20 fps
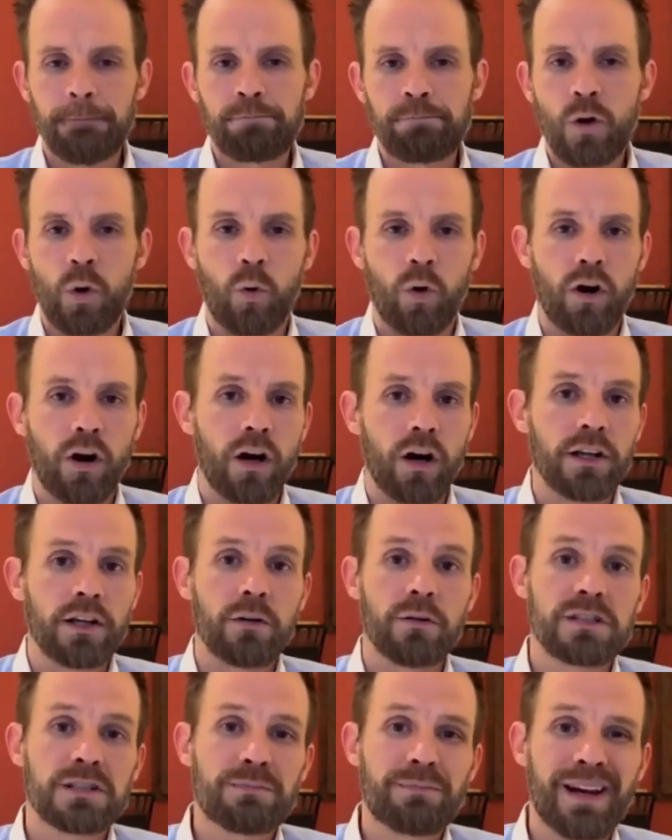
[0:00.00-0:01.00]
or argue,
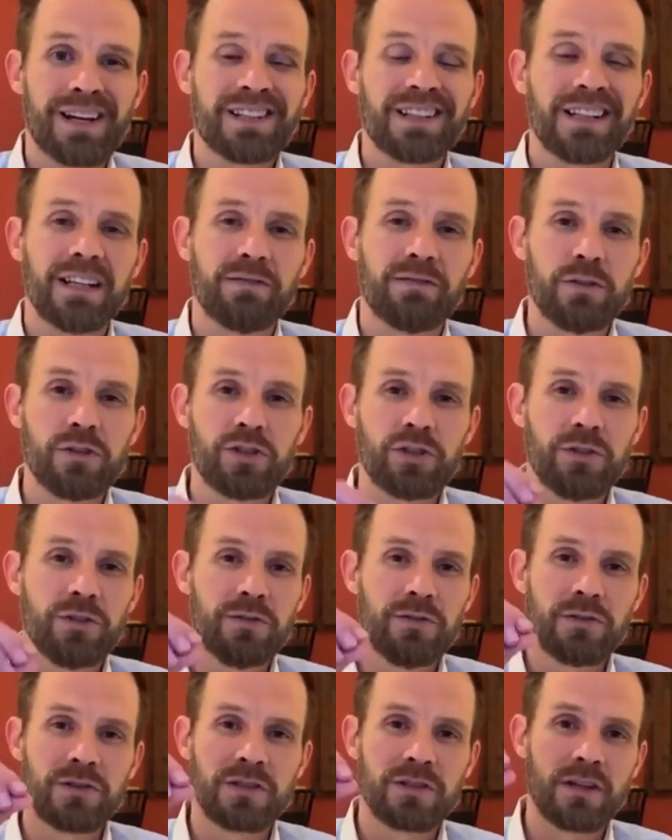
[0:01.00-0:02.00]
especially if you
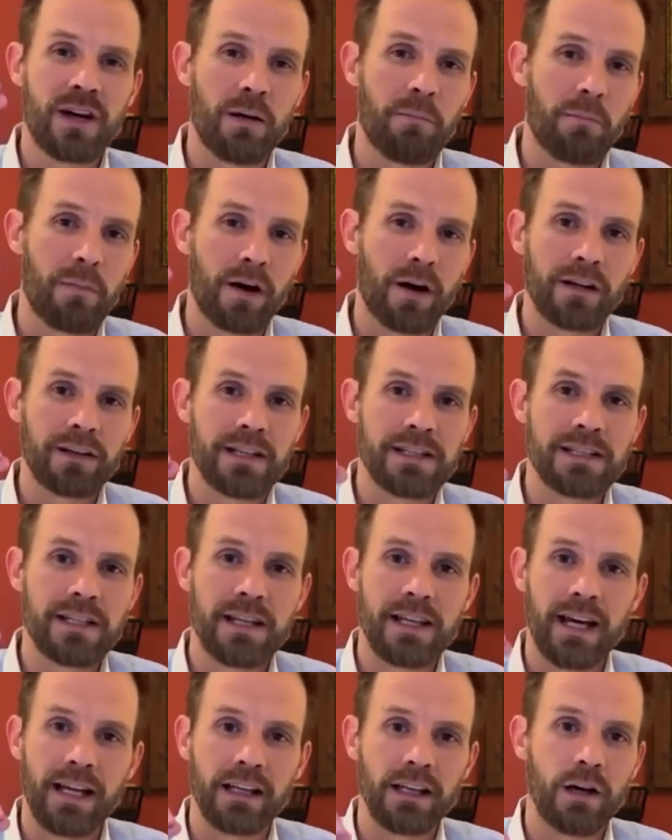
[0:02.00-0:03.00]
choose a mark that's
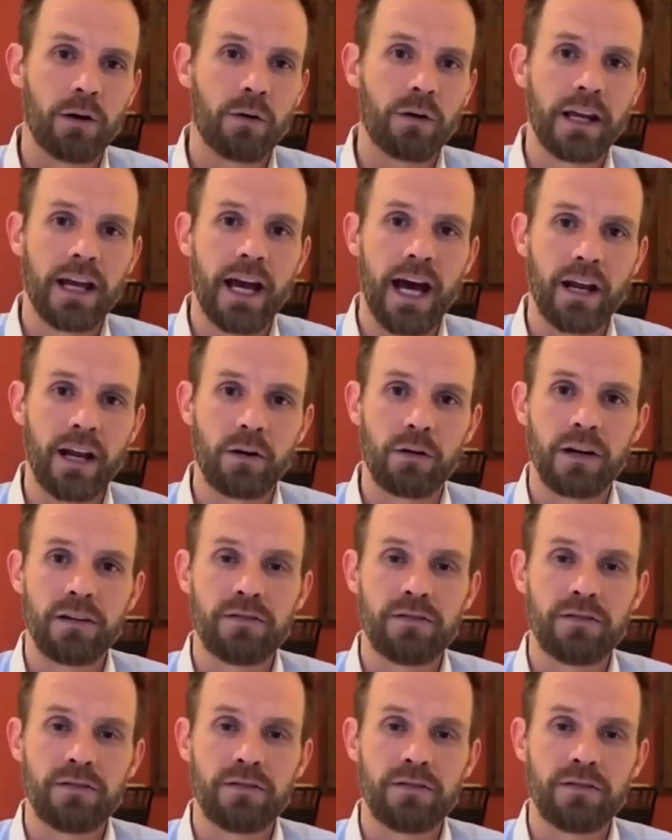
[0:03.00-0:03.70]
in that lower category.